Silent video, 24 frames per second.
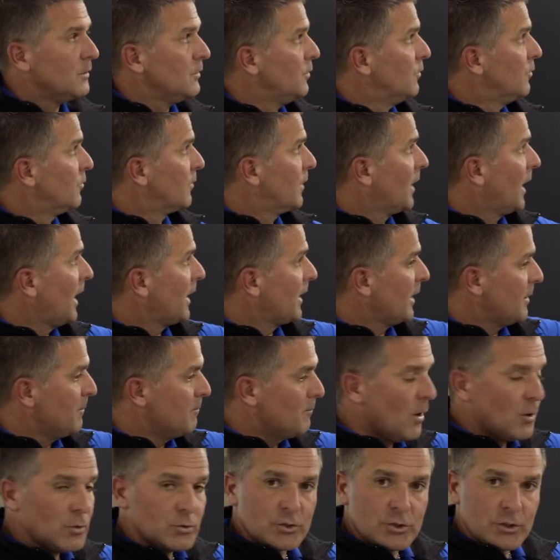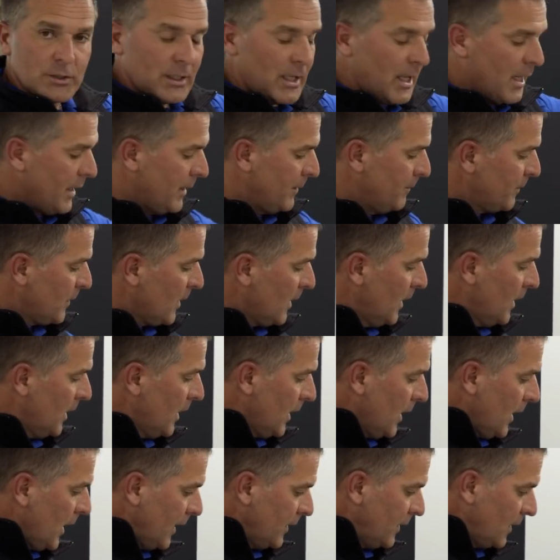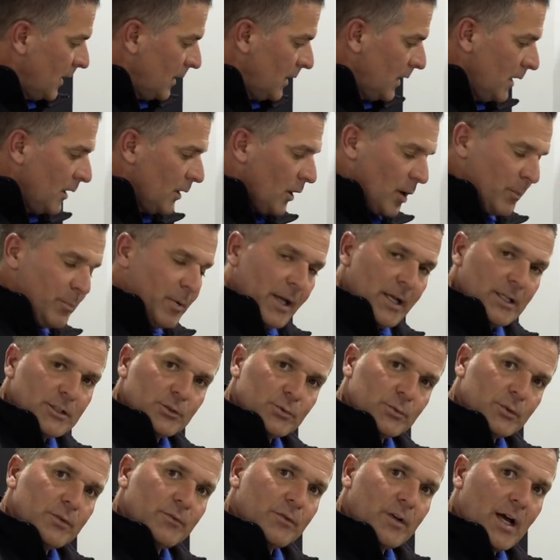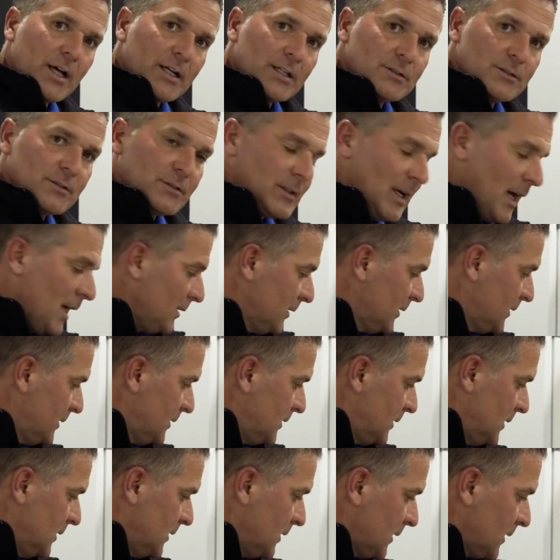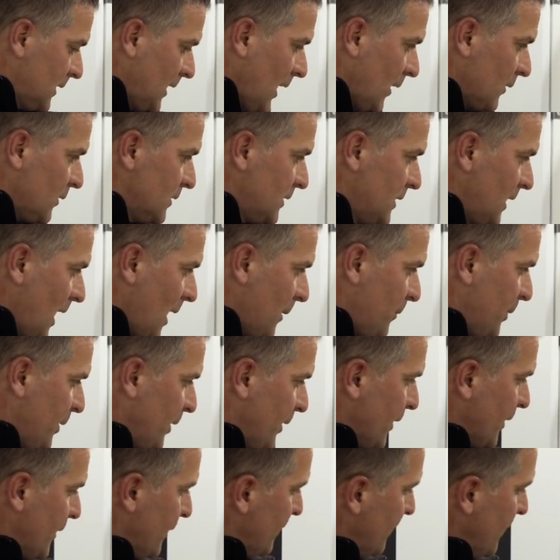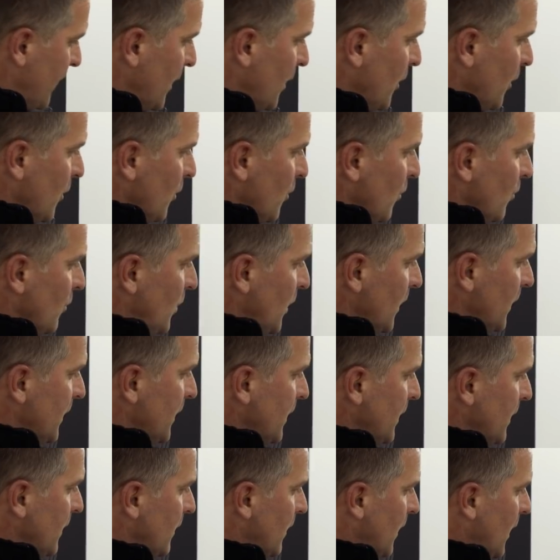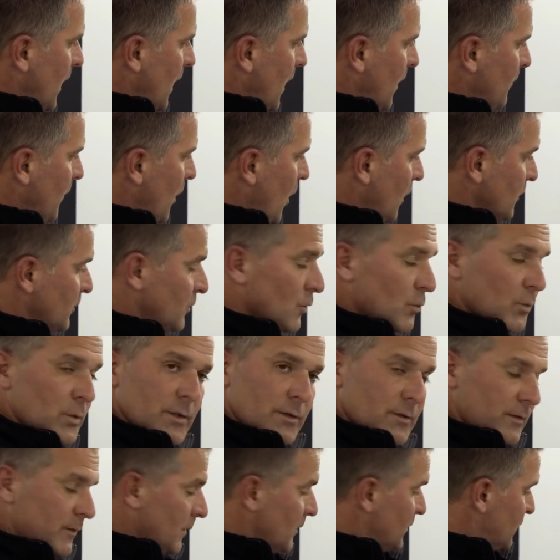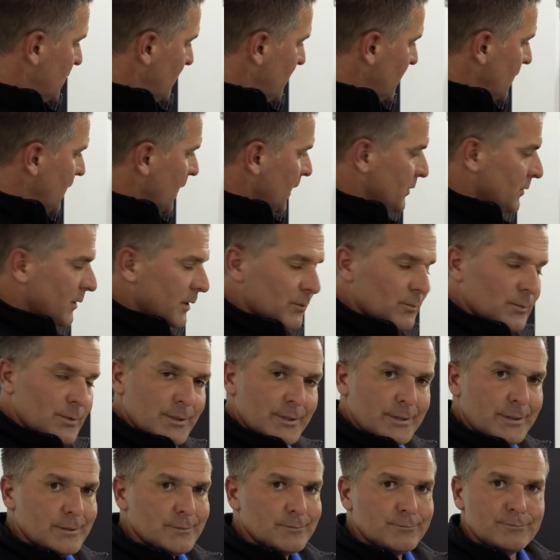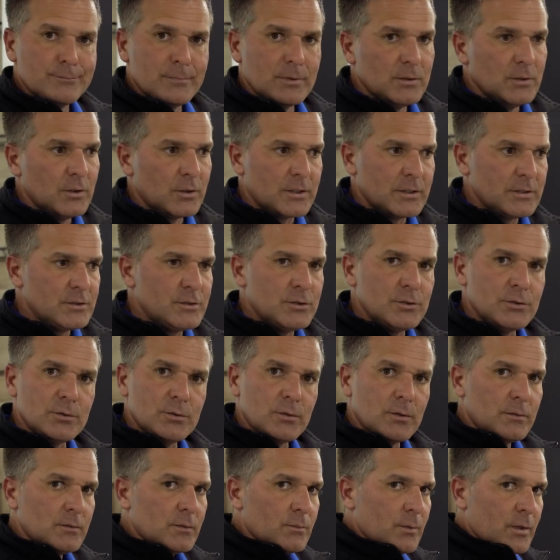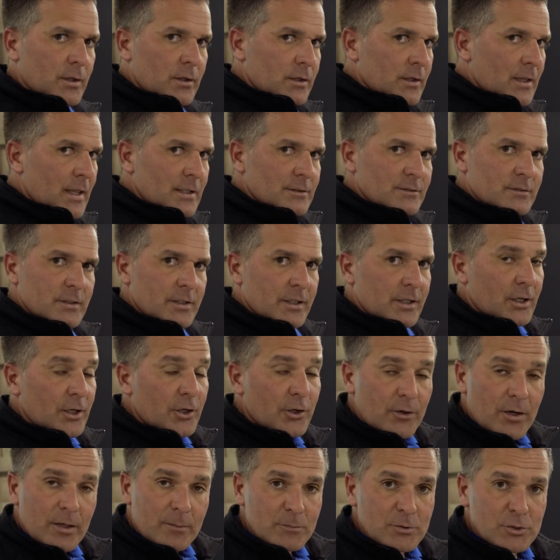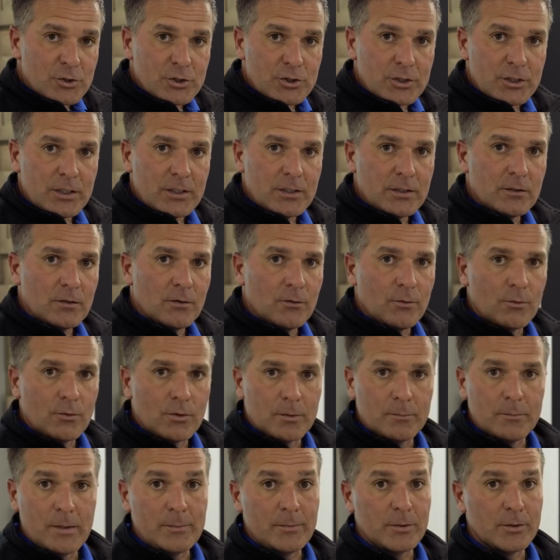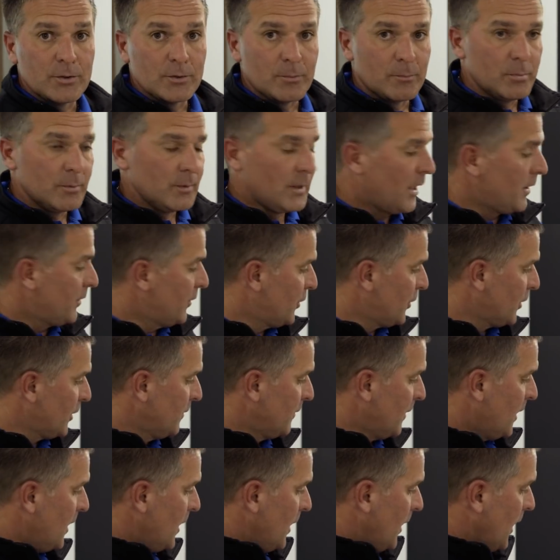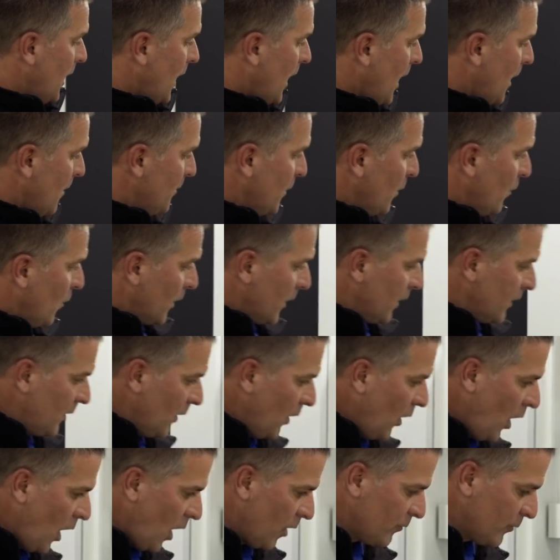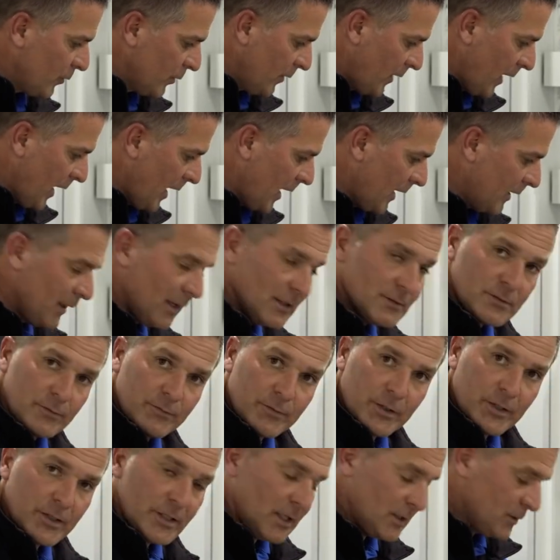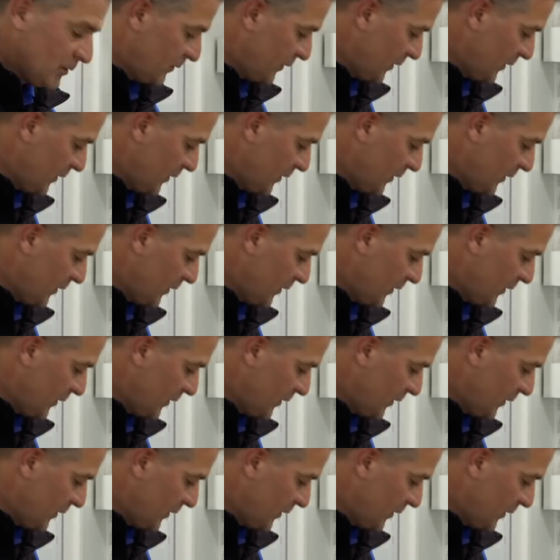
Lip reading: You've got a motion light, and then in our pantry we've got a solid countertop here. Really, also with some electric, really looking to whether that's a Keurig machine or maybe your blender, but wanted to offer that as a very nice